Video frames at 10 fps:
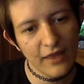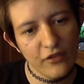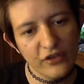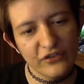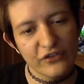
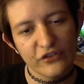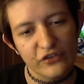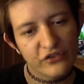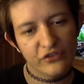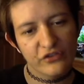this
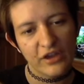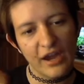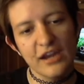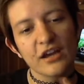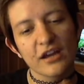is
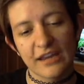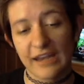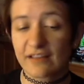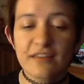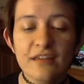kind of
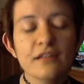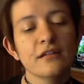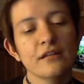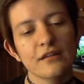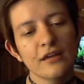connected
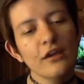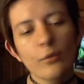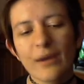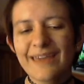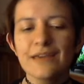in
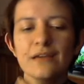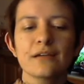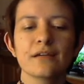a way